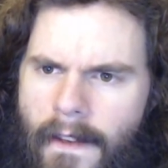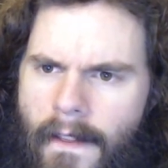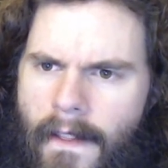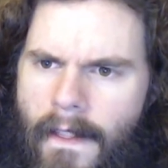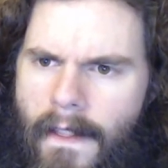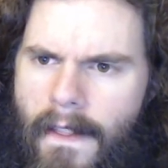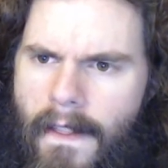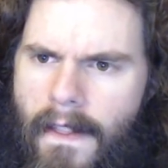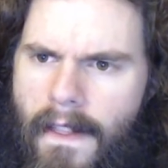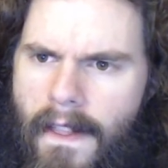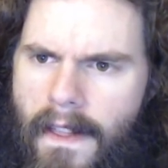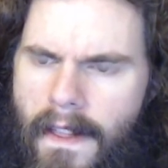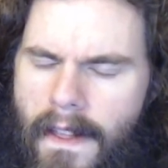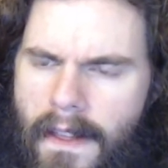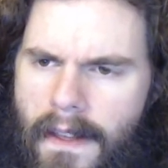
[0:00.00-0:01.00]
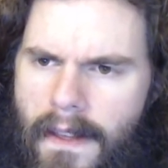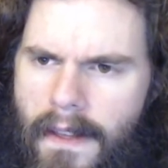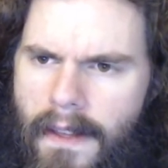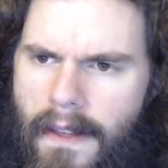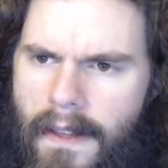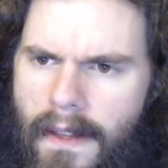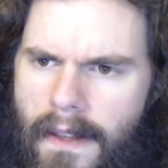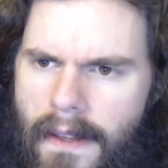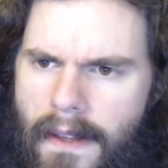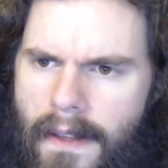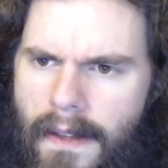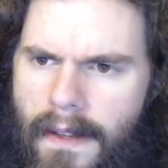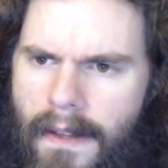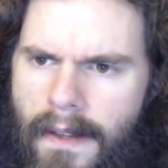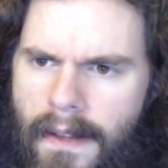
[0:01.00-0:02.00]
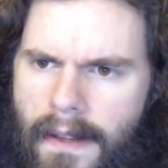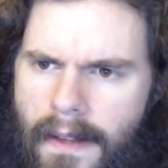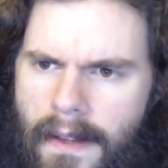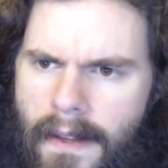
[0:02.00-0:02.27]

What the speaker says: Nothing is said.